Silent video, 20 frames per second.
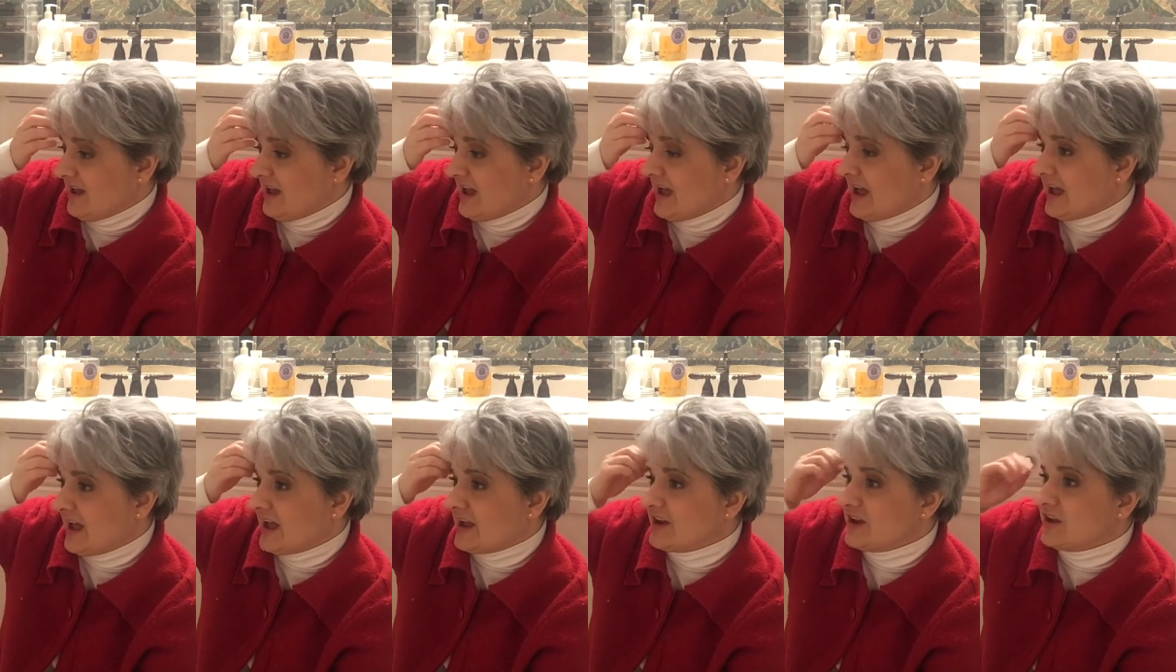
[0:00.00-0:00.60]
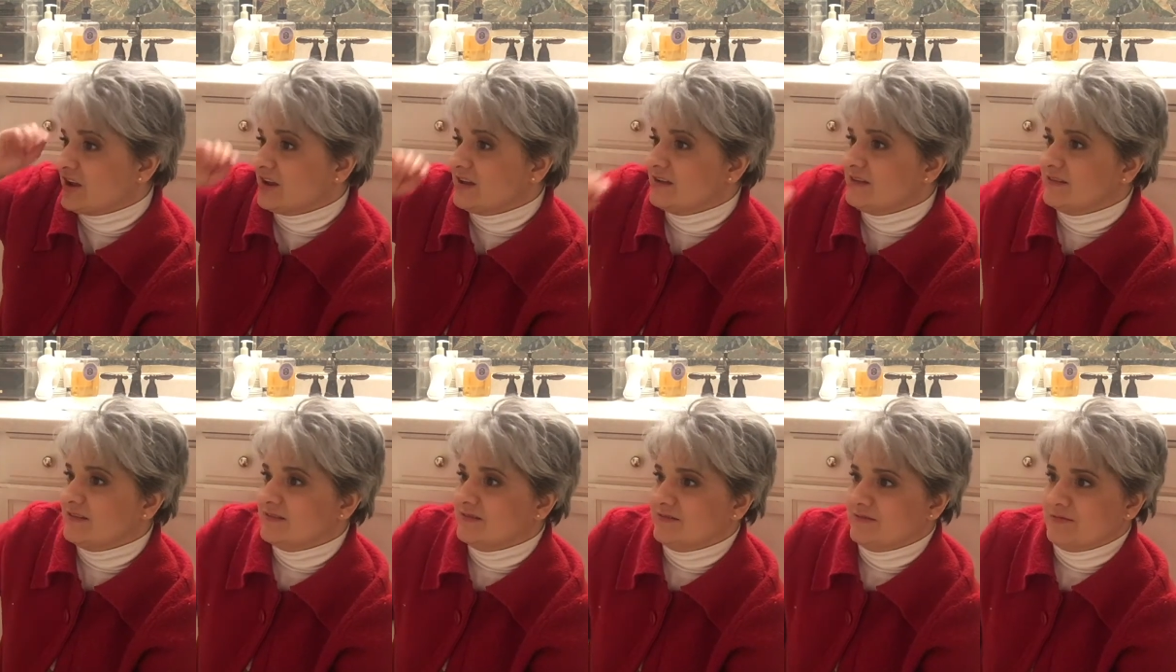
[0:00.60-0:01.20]
and
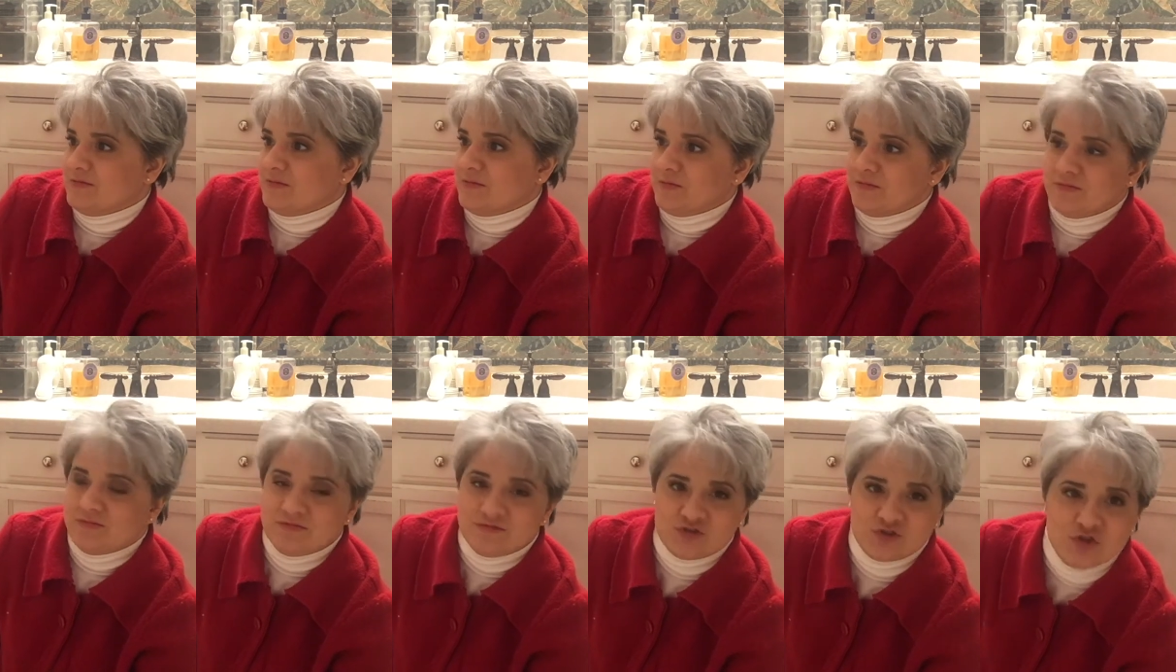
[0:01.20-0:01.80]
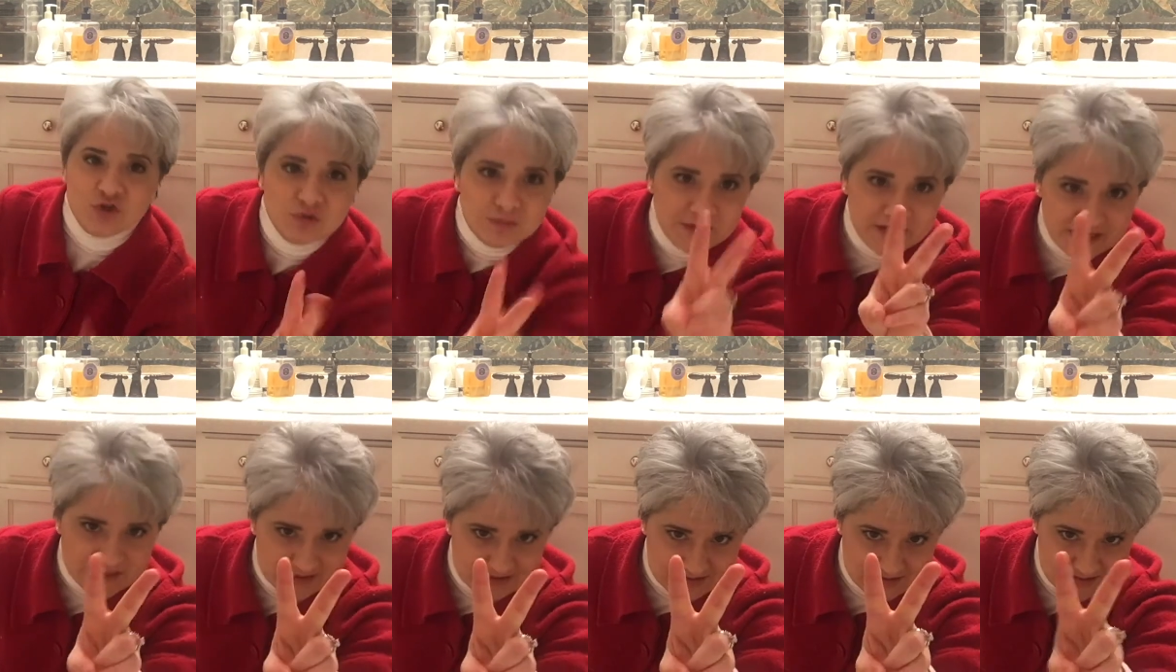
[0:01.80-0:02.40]
2
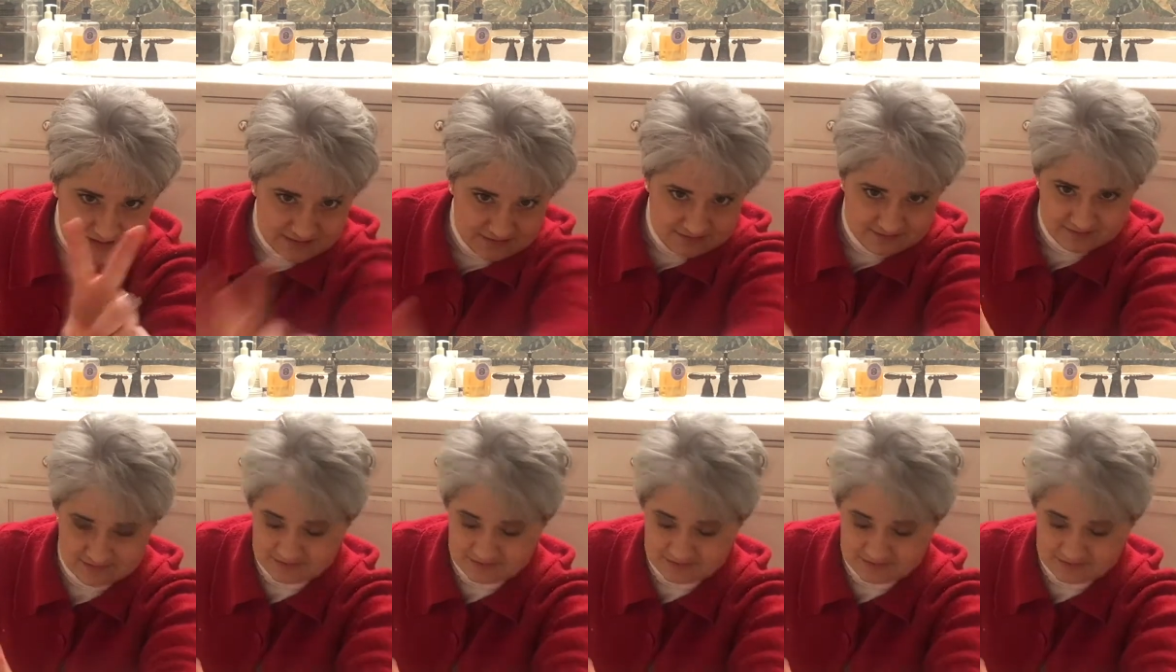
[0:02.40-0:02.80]
minutes